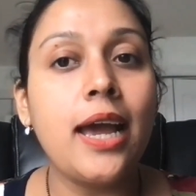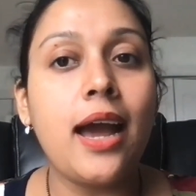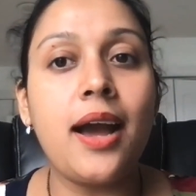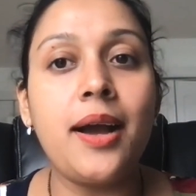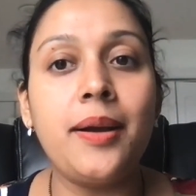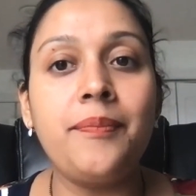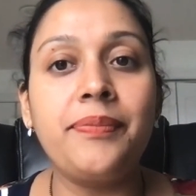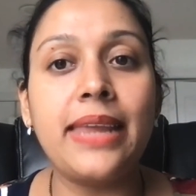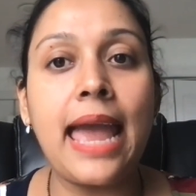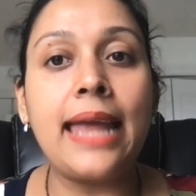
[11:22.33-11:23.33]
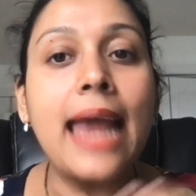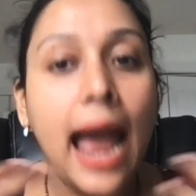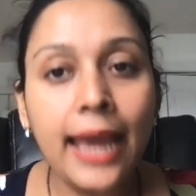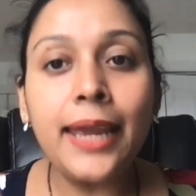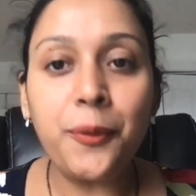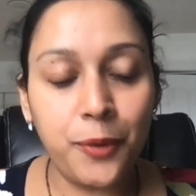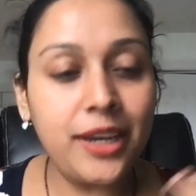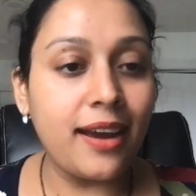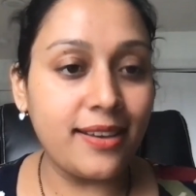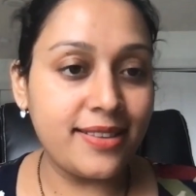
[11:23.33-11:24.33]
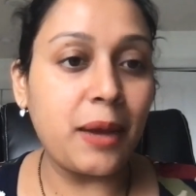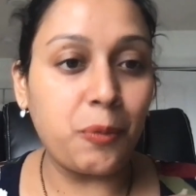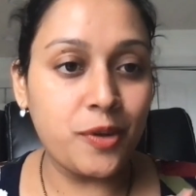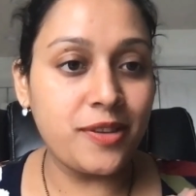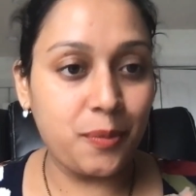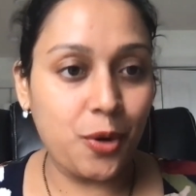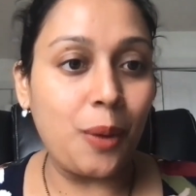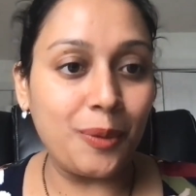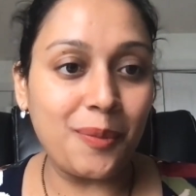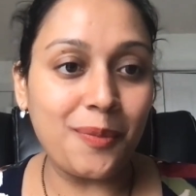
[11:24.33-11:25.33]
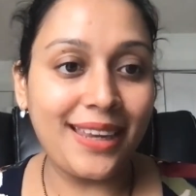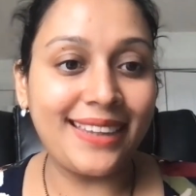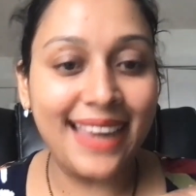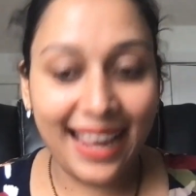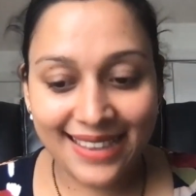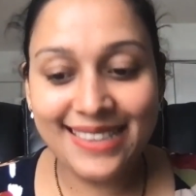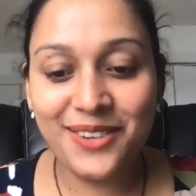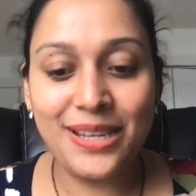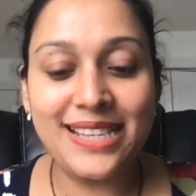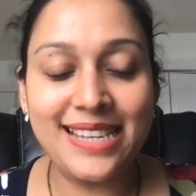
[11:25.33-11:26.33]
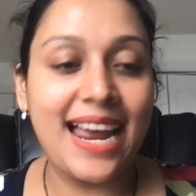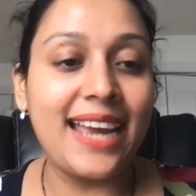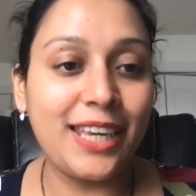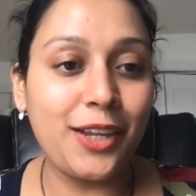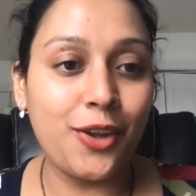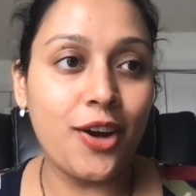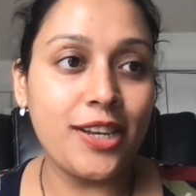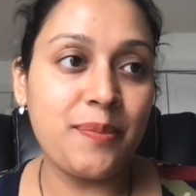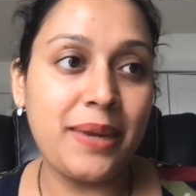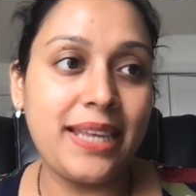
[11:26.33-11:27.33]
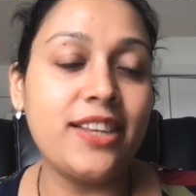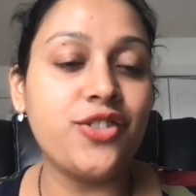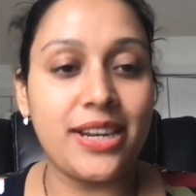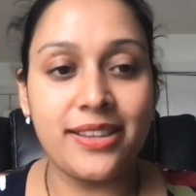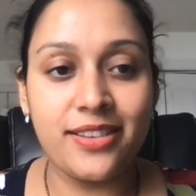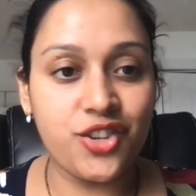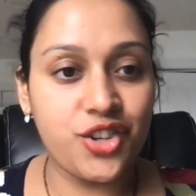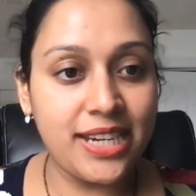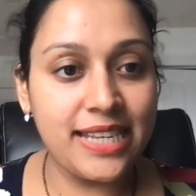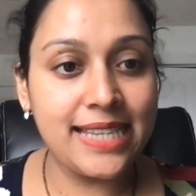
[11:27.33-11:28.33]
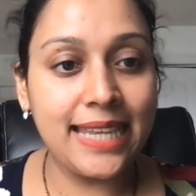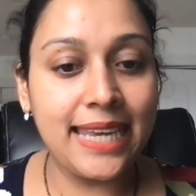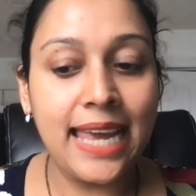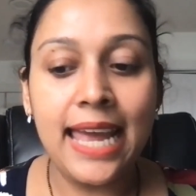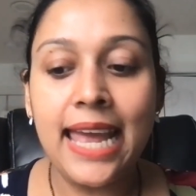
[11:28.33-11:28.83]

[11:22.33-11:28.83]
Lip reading: And I realized that was the problem. Like, that's the reason I cannot make this transition easily.